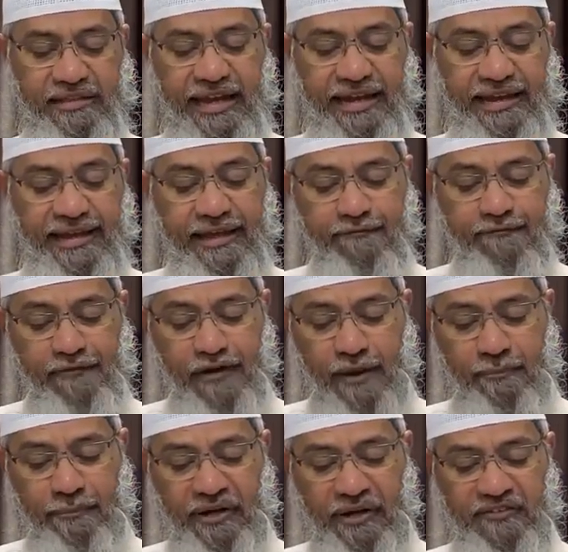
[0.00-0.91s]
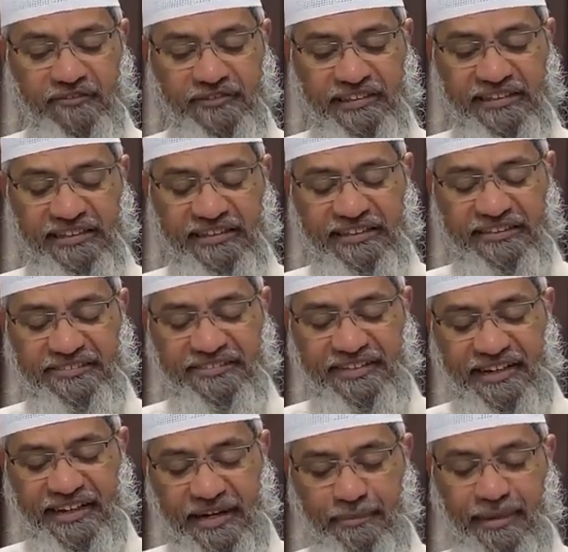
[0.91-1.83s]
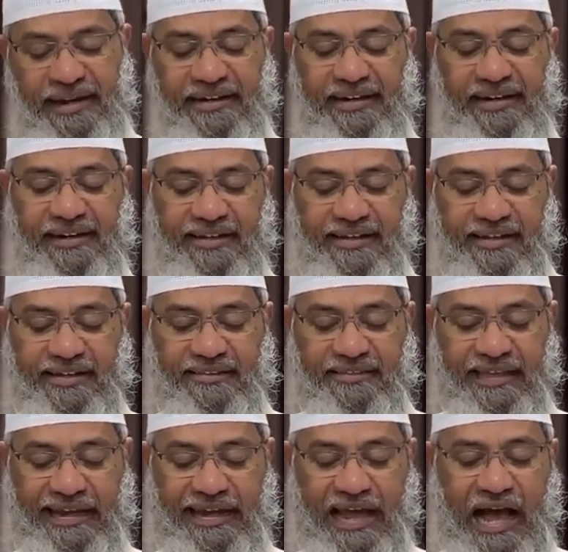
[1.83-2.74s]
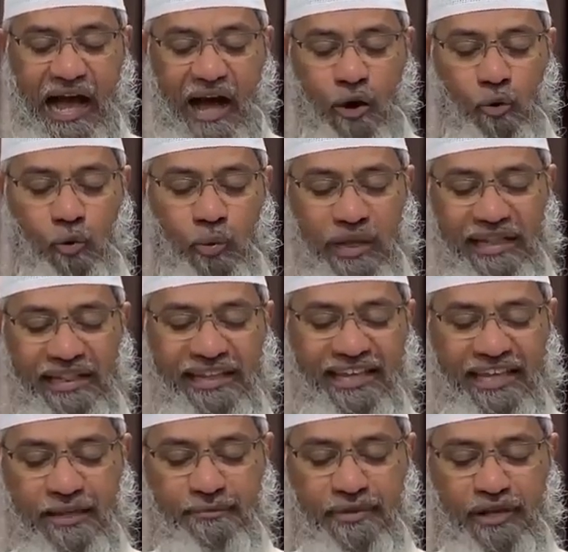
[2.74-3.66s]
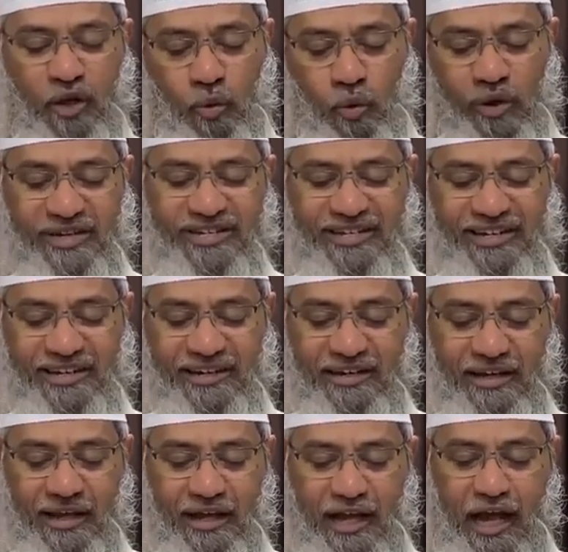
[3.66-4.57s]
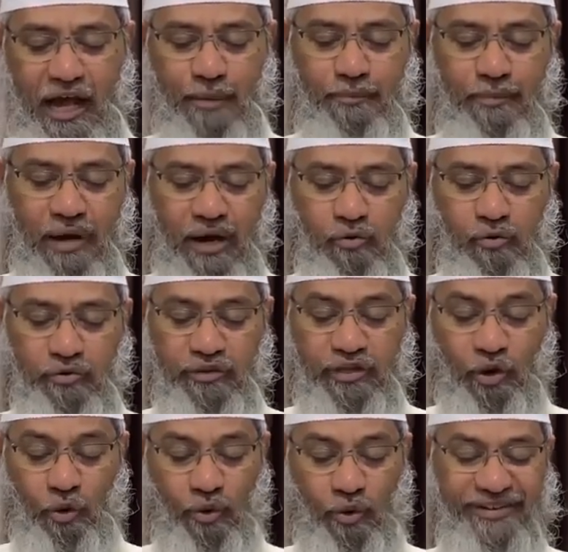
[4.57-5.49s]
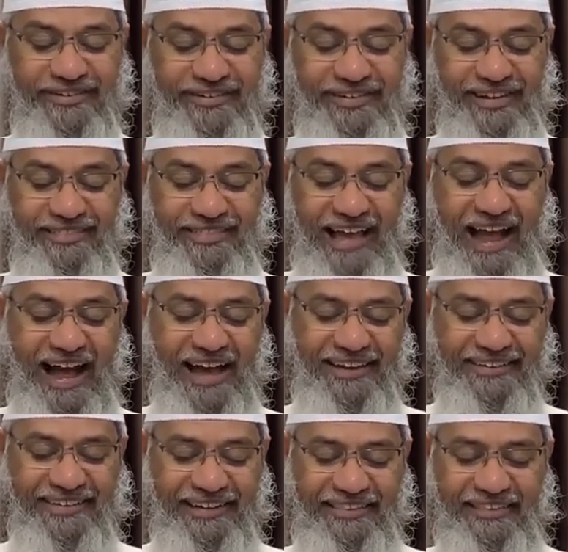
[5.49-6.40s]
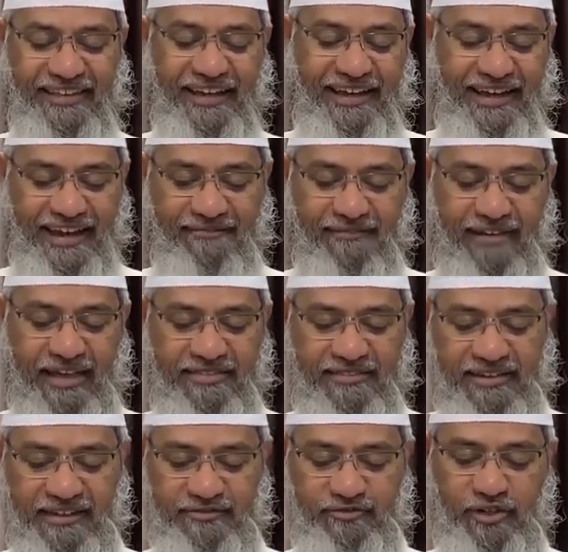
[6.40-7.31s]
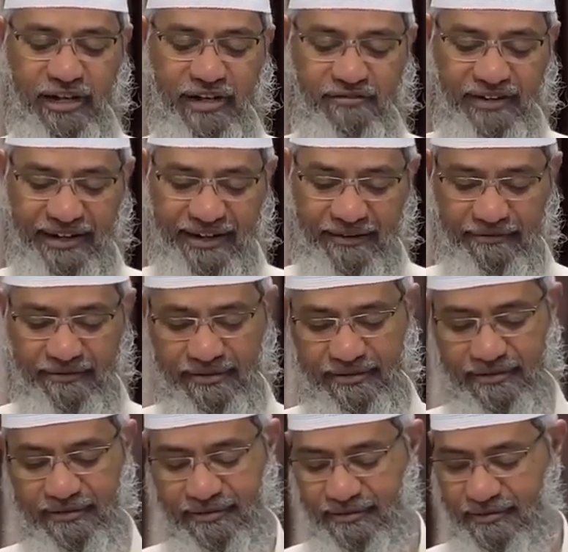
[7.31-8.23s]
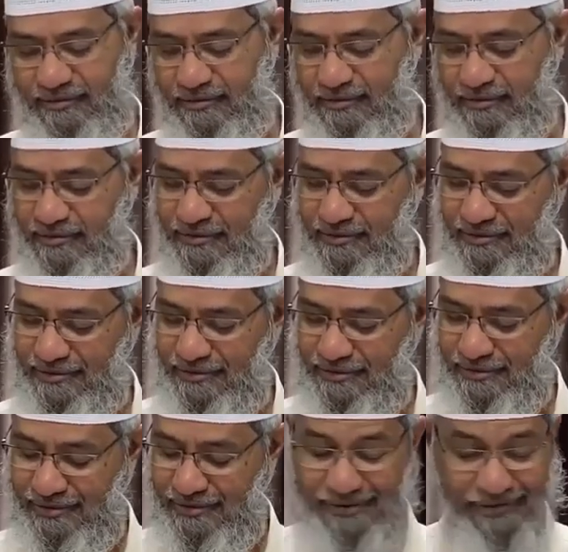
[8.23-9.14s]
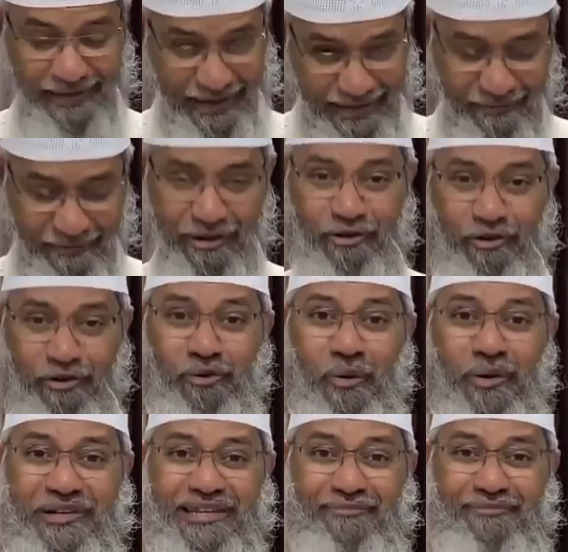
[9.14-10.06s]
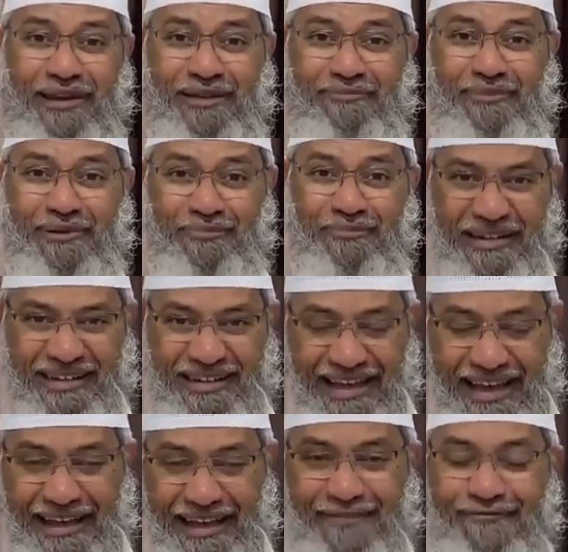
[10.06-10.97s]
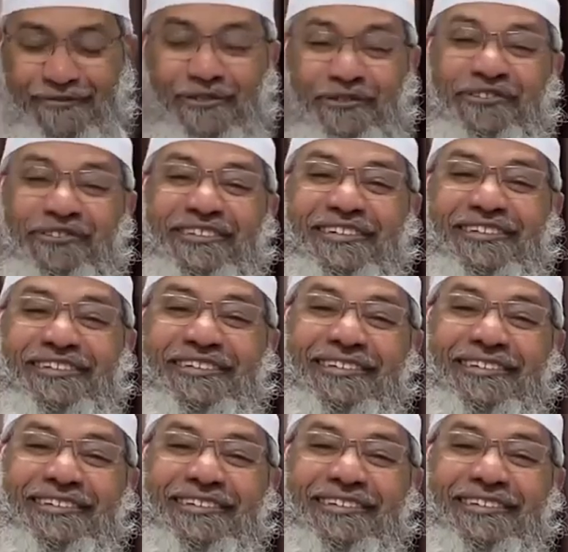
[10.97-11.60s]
that if a person is cremated, then how will he be questioned about the questions asked in the grave as he does not have a grave? That's a very good question, and many people are confused